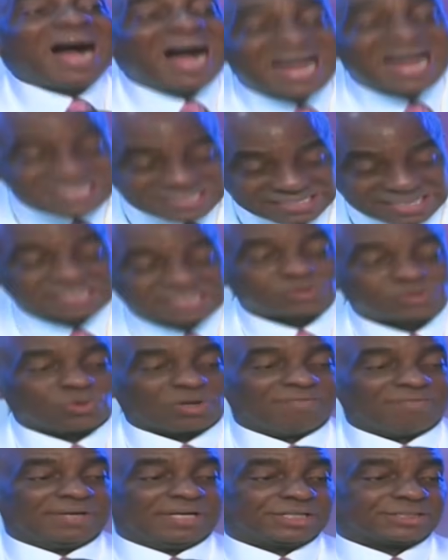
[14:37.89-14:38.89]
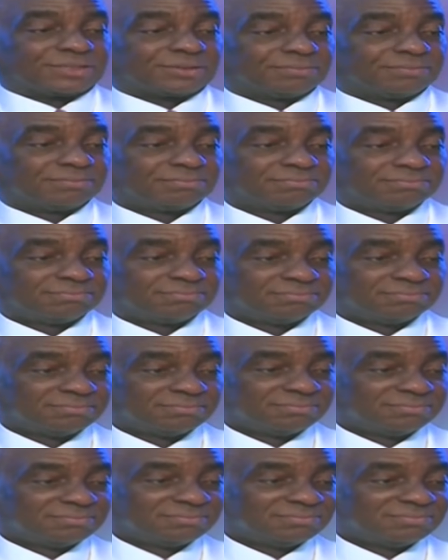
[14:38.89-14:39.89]
access to revelation.
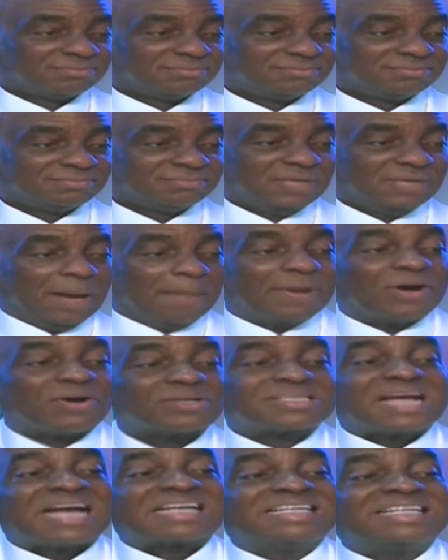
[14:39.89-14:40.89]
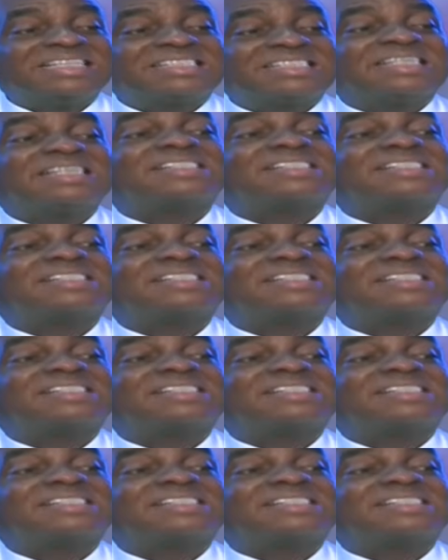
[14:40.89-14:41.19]
Because that is the